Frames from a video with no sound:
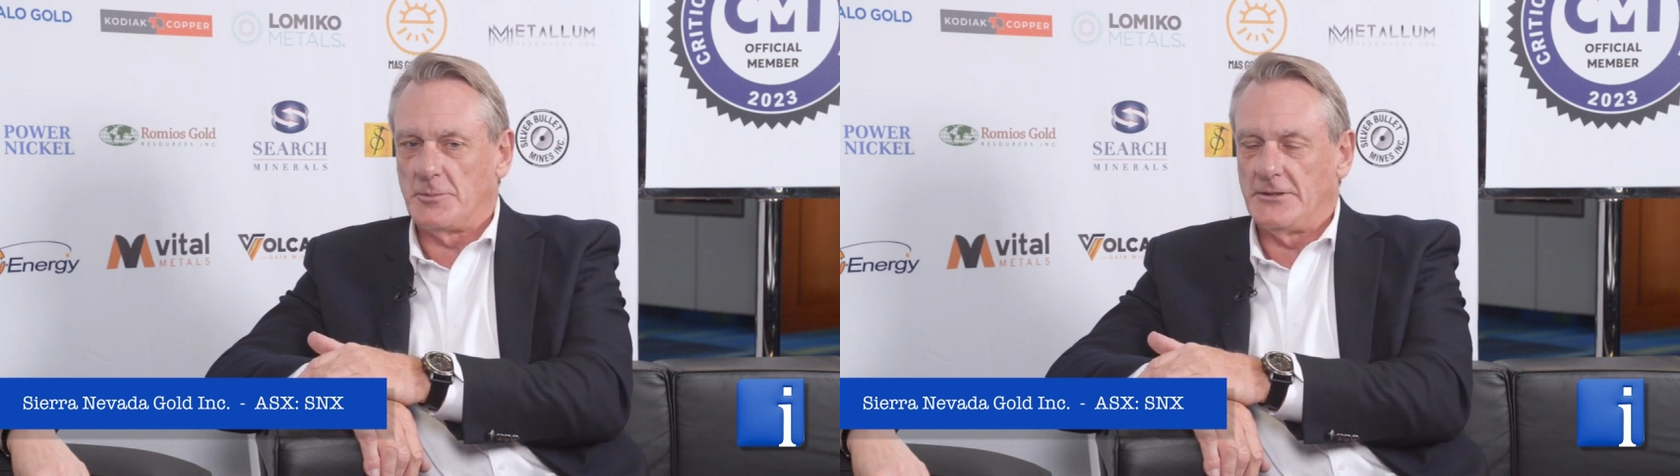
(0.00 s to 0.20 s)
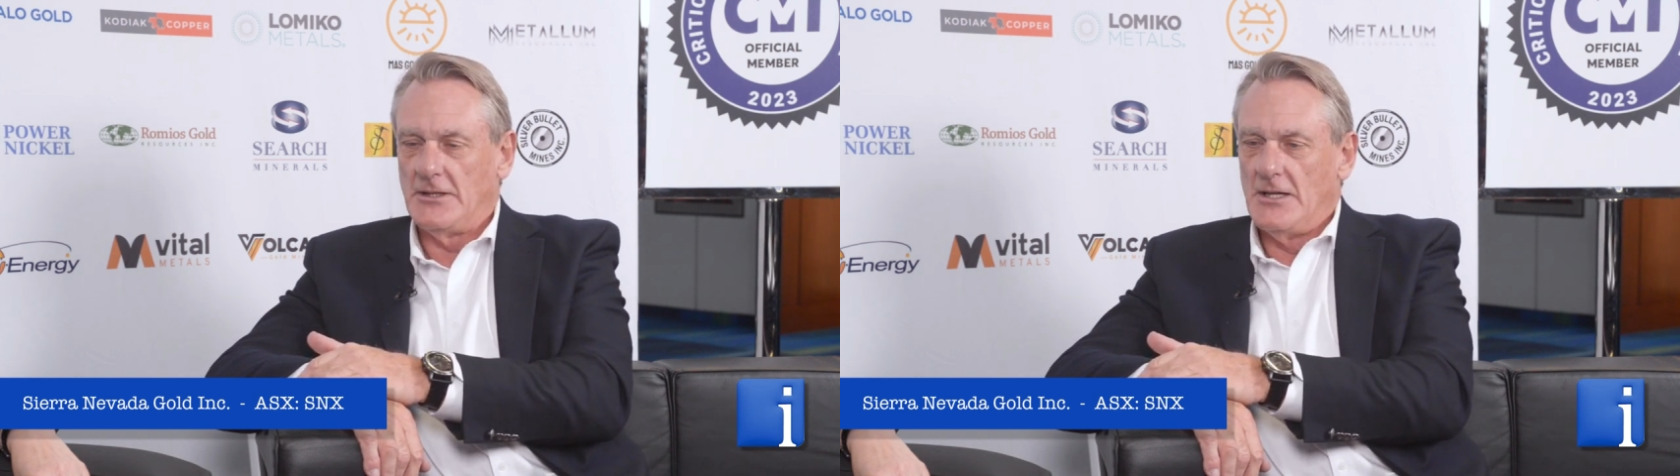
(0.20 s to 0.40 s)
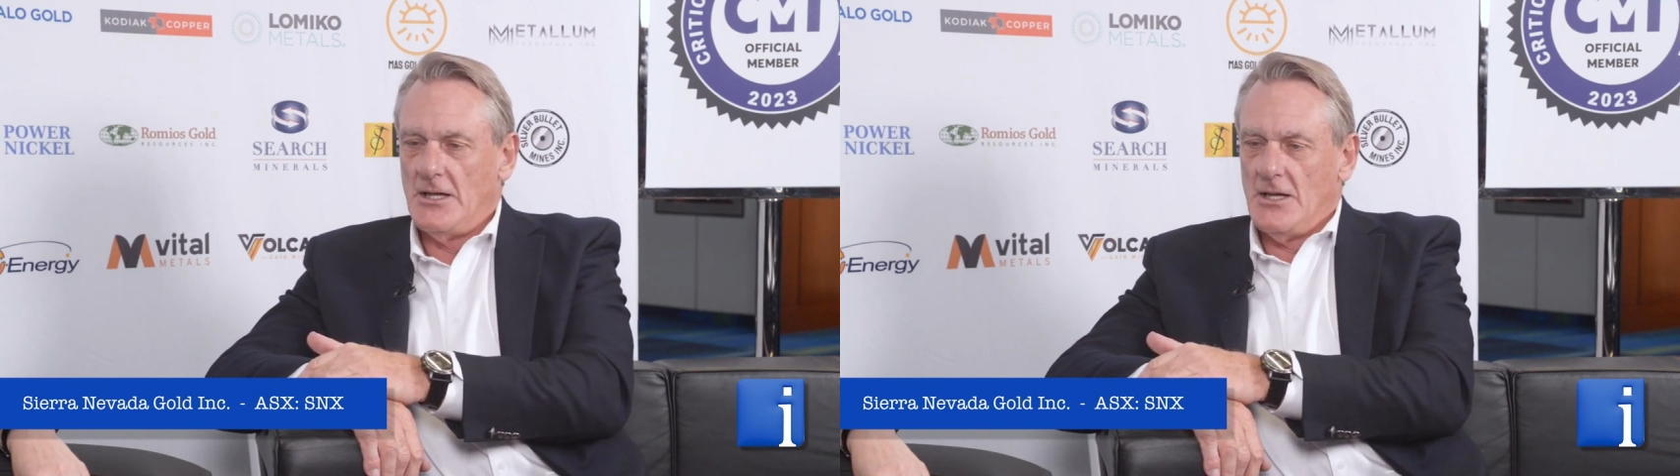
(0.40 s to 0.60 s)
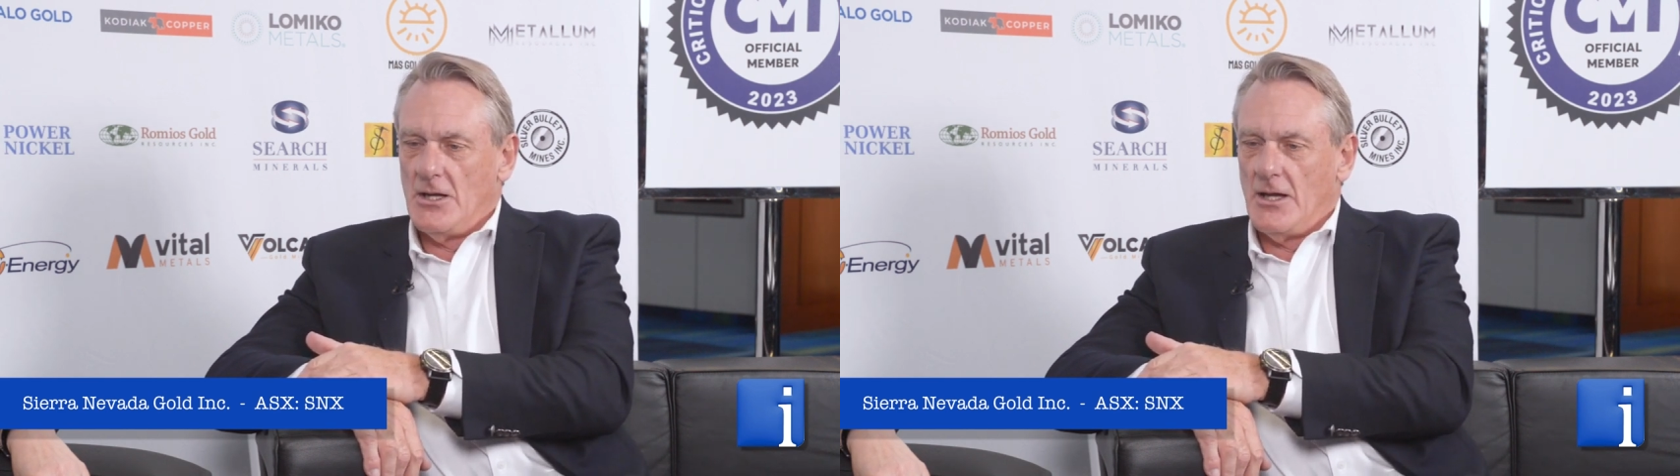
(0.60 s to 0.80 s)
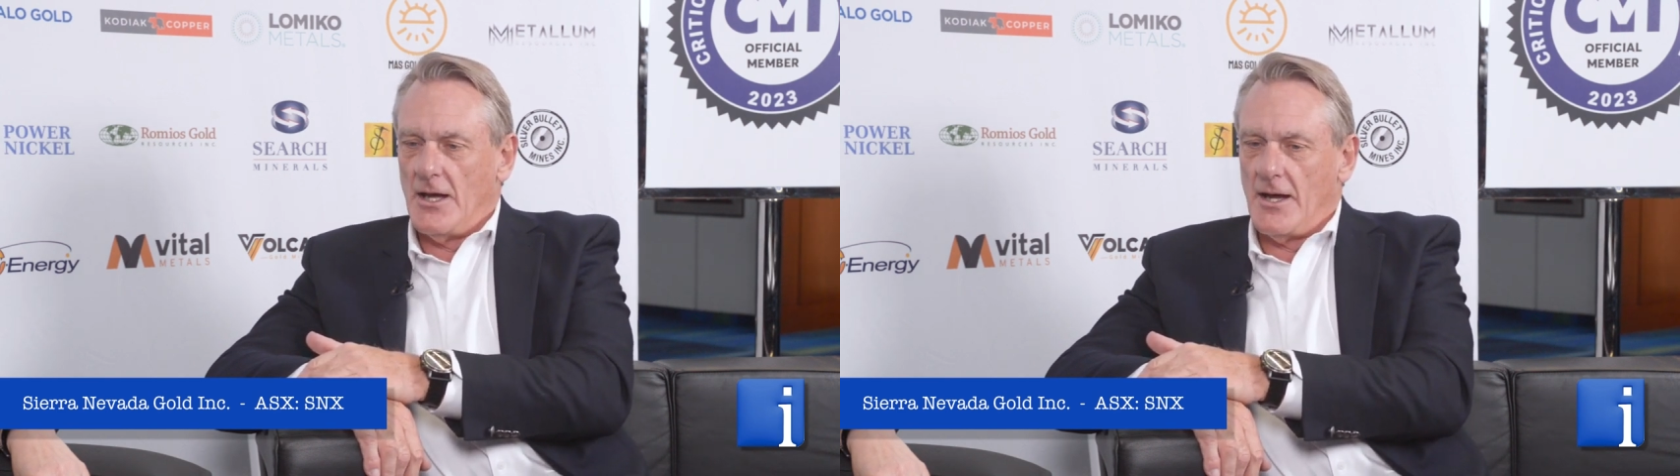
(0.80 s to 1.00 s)

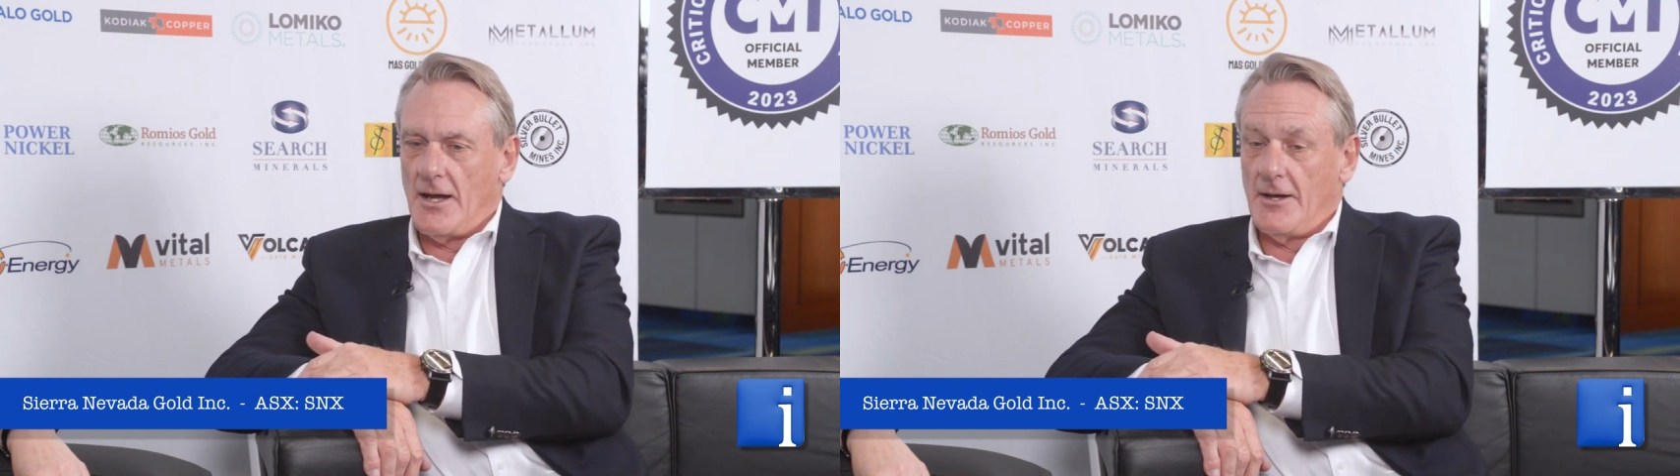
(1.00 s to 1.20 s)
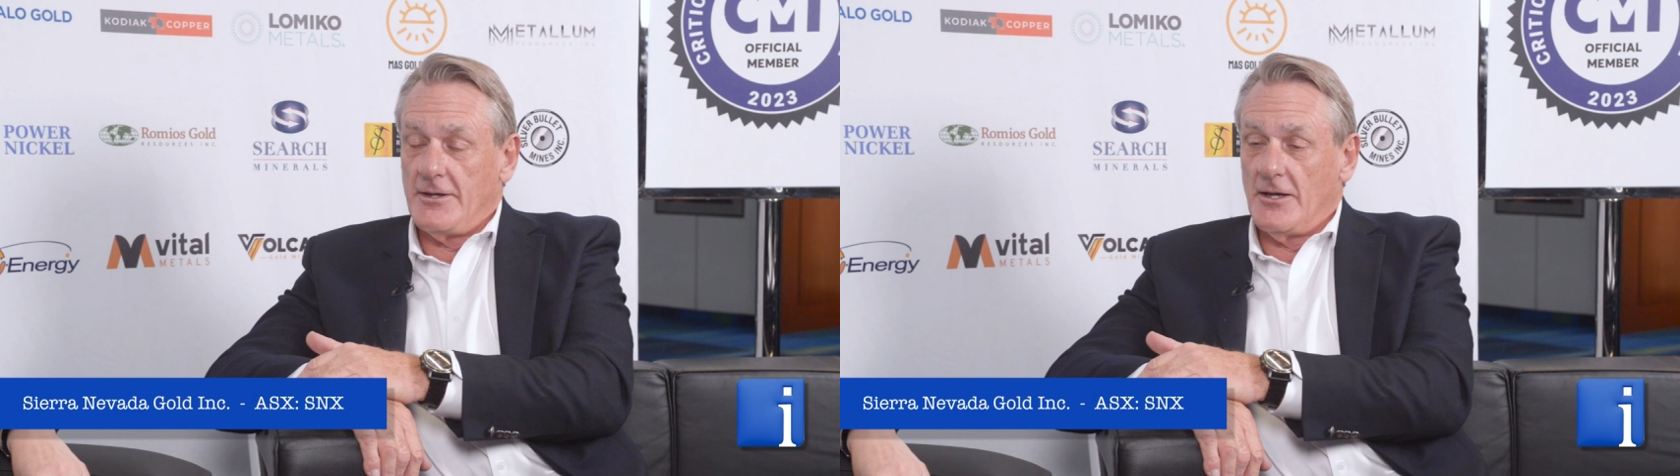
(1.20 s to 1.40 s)
But uh,